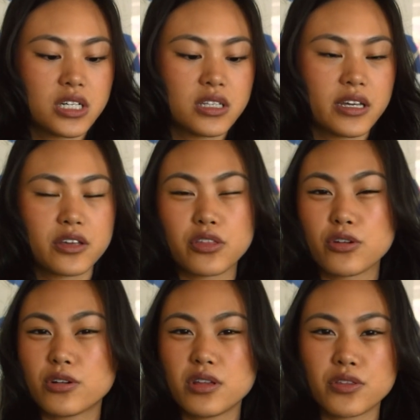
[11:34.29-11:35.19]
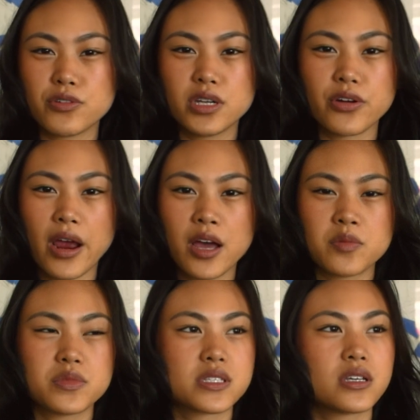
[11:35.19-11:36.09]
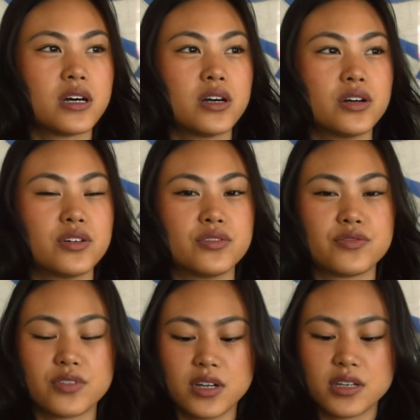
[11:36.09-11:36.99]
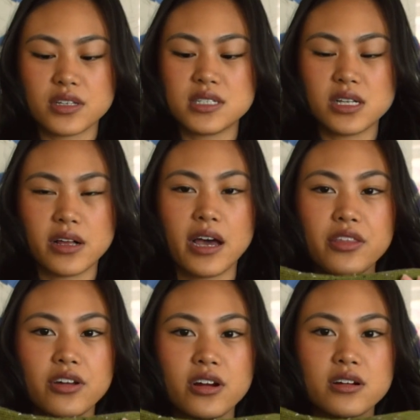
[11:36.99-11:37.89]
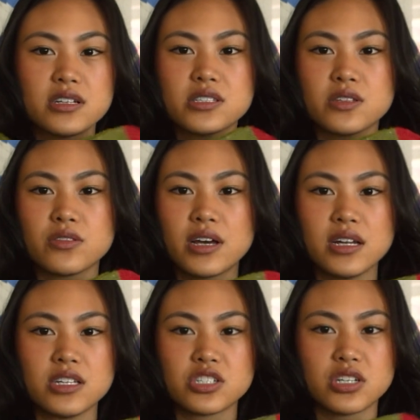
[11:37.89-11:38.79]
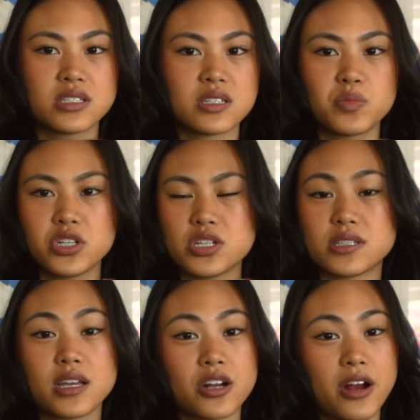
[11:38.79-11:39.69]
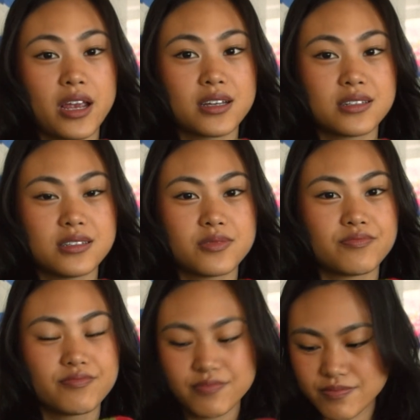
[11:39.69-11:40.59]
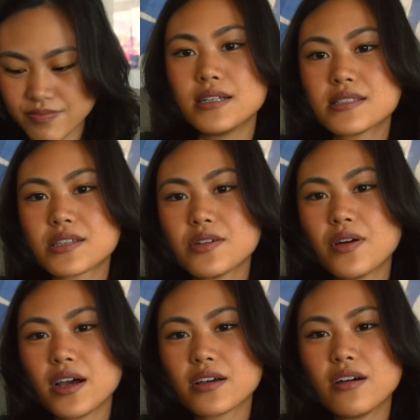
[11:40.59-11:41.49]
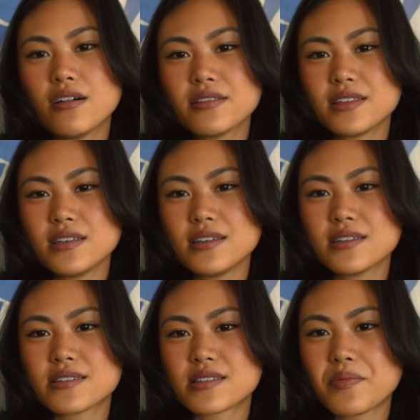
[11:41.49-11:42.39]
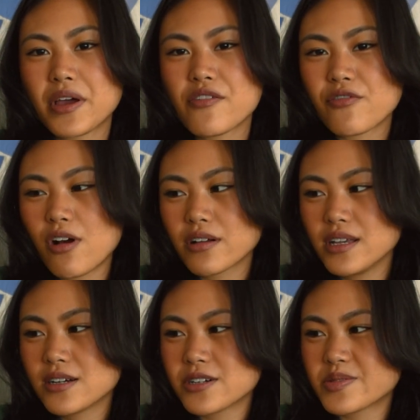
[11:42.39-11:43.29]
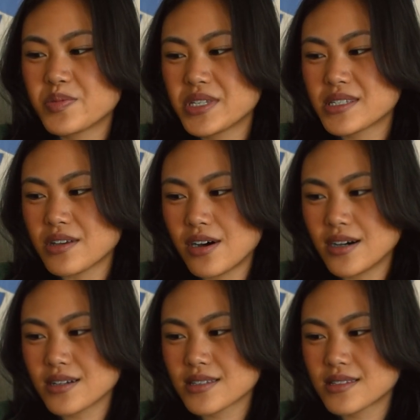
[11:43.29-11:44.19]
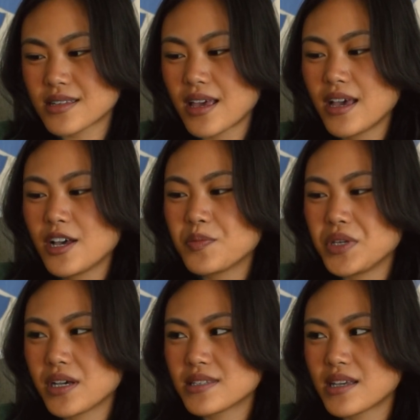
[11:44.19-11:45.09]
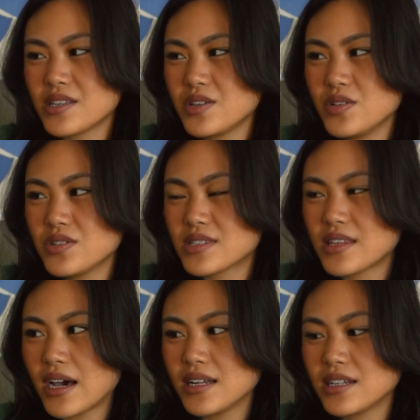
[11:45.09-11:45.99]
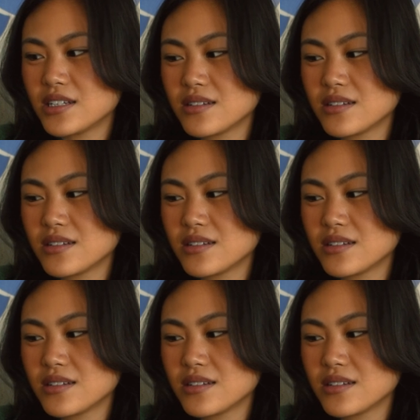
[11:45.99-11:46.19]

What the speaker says: like 33 grams of the Dill Heather, and so that is just as much as I cranked. And so I call these my Froggy Christmas socks because I used that